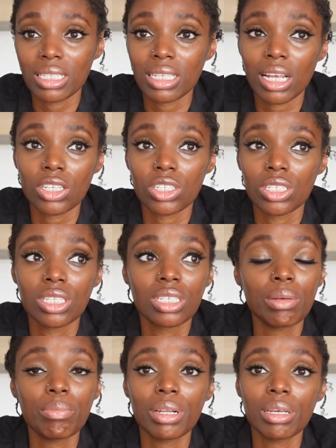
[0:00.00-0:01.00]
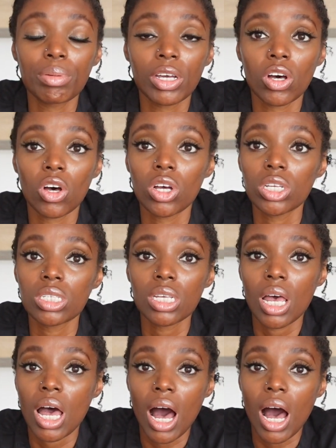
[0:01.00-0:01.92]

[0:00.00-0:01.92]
intention, simply because